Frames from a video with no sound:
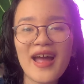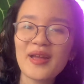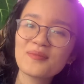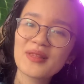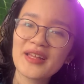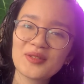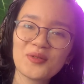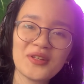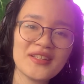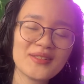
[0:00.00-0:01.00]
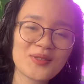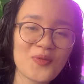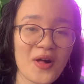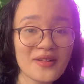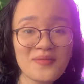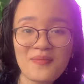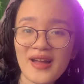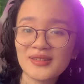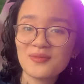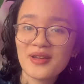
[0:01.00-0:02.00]
plant queens, welcome
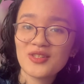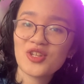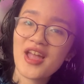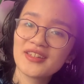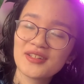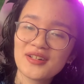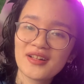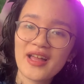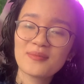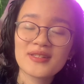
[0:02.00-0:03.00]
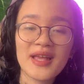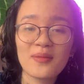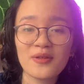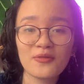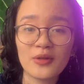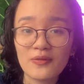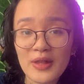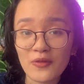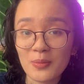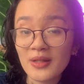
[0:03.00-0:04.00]
back to my channel. I'm Sab if we've
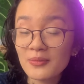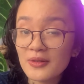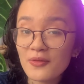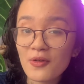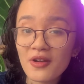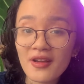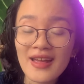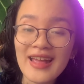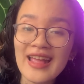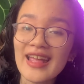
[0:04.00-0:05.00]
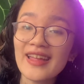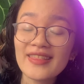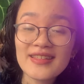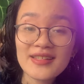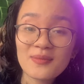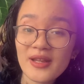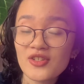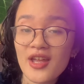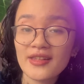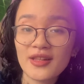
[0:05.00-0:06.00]
never met before, and this is my
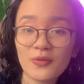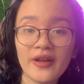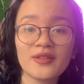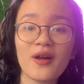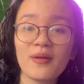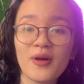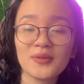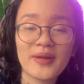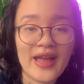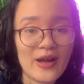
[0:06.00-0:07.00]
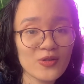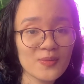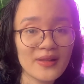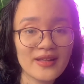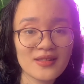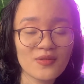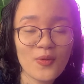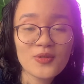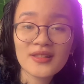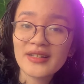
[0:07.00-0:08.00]
channel where I talk about my houseplants,
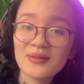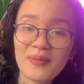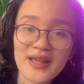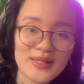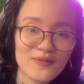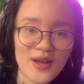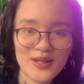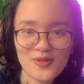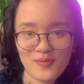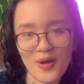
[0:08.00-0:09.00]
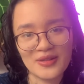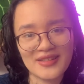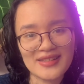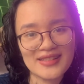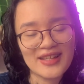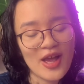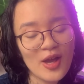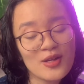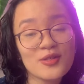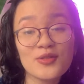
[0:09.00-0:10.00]
mostly in passive hydroponics.
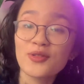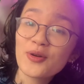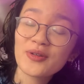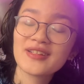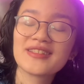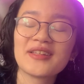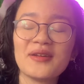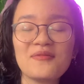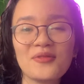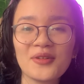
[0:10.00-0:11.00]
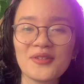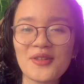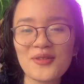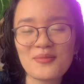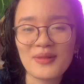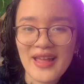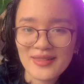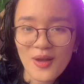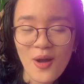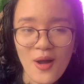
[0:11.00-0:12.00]
So it is time for another
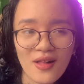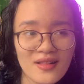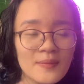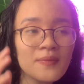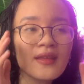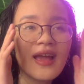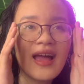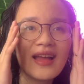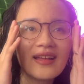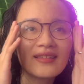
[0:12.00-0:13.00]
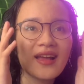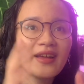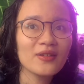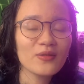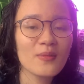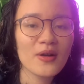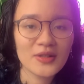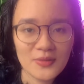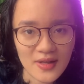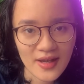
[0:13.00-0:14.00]
plant haul, and I don't know about
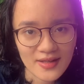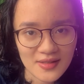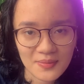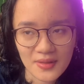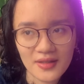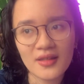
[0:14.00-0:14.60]
you guys, but